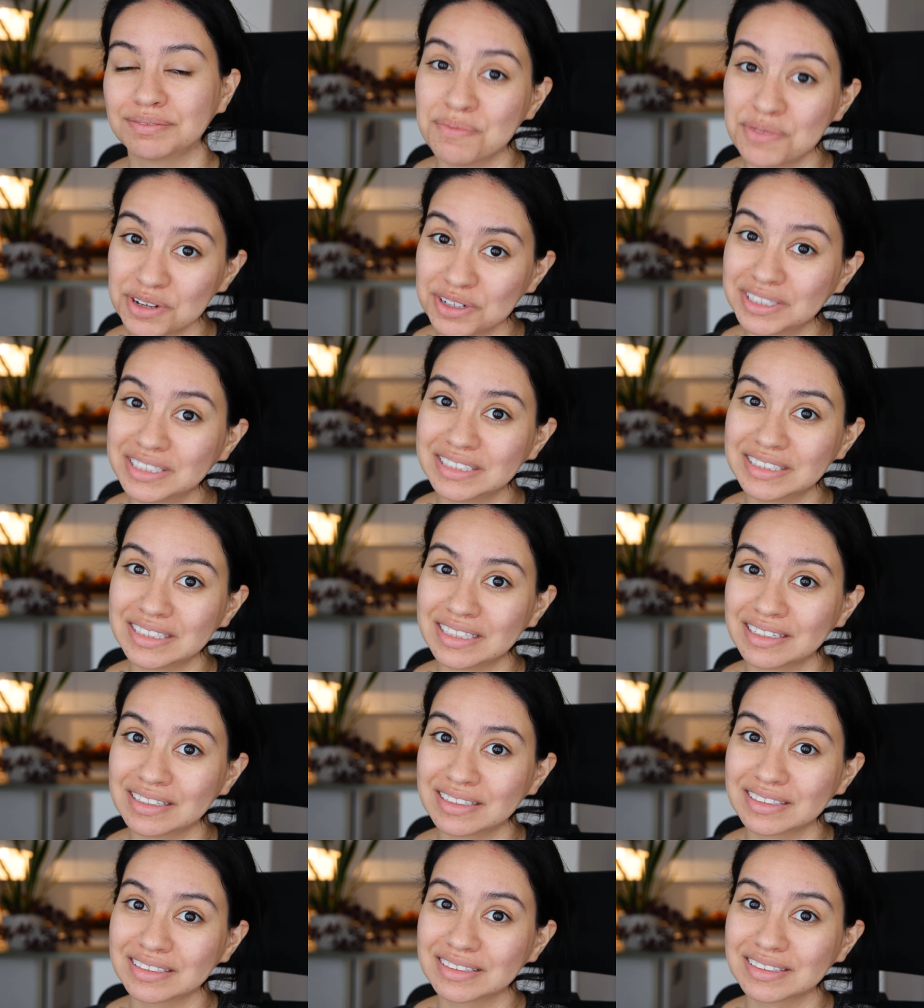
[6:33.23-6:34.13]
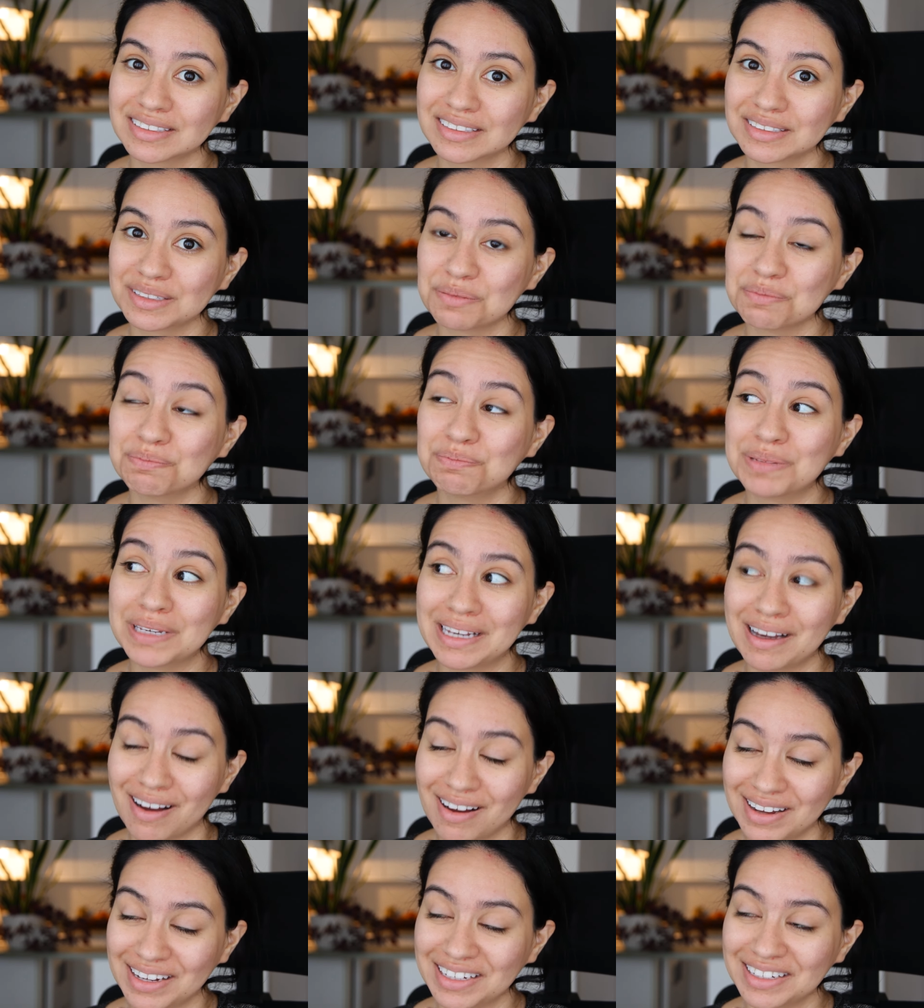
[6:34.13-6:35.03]
I'm 36. Be
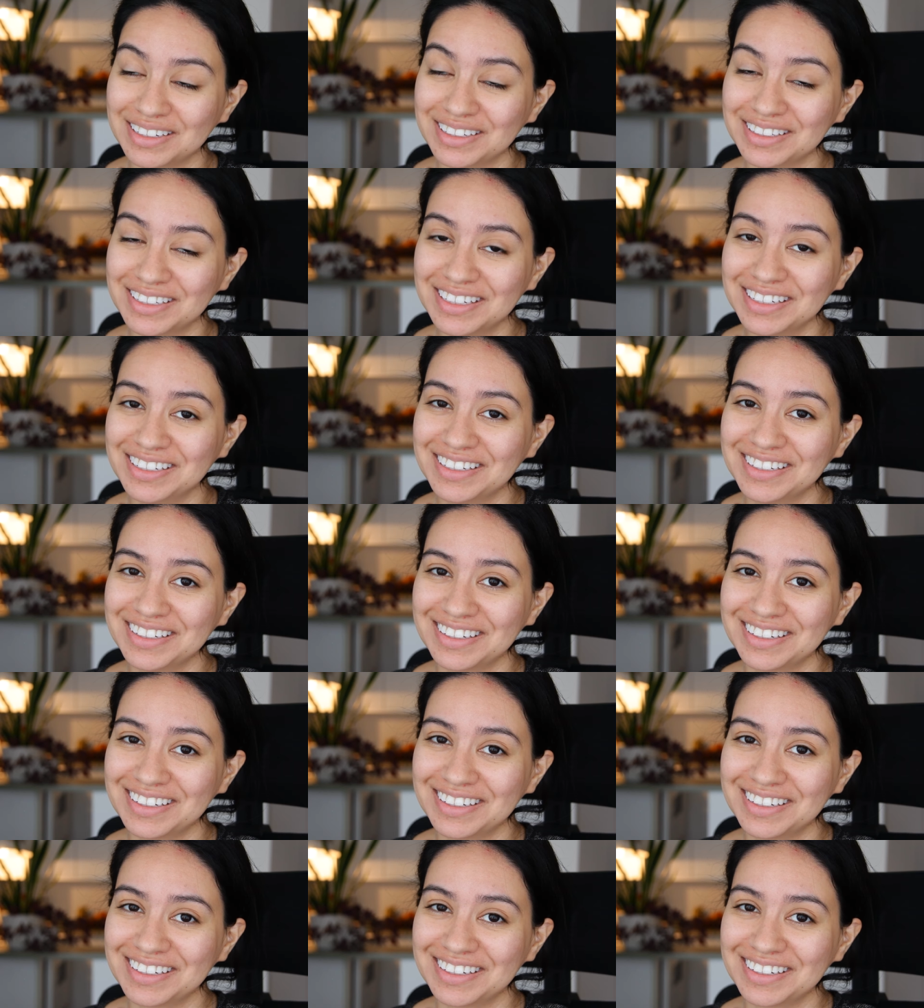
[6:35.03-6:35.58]
kind.